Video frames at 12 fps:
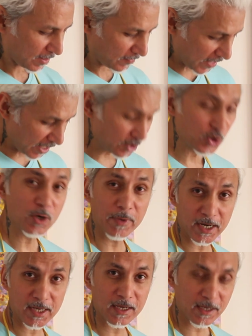then to
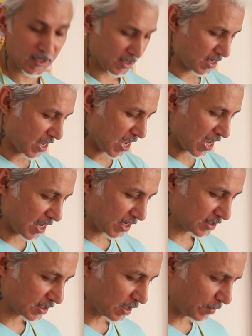America.
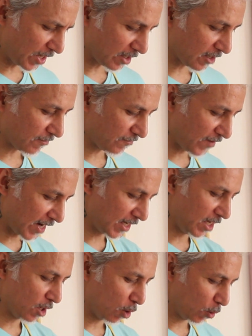And America
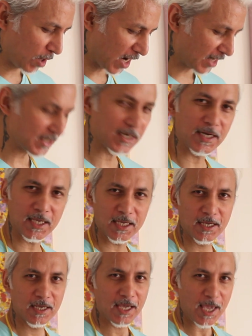finally wholeheartedly
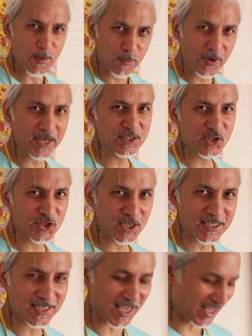embraced the
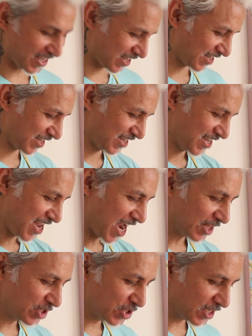cheesecake.
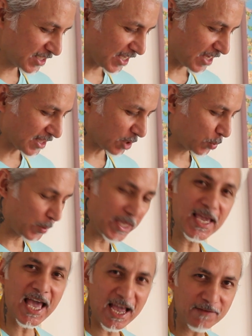And the cheesecake that
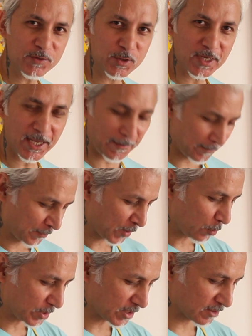we have today,
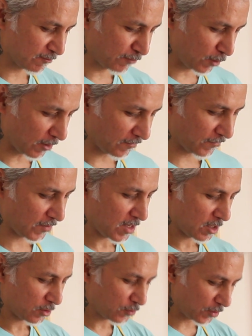which is full of
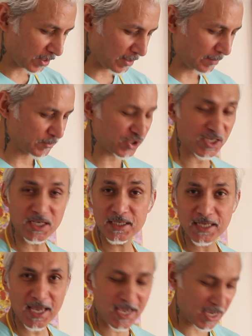cream
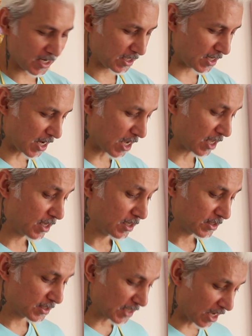cheese and
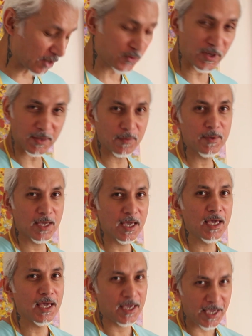sour cream,
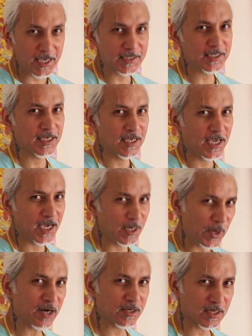is an
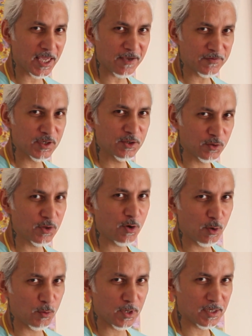American gift to the
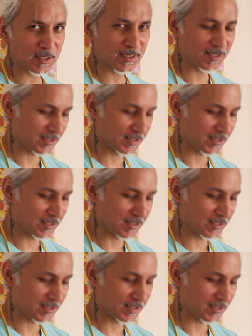whole world.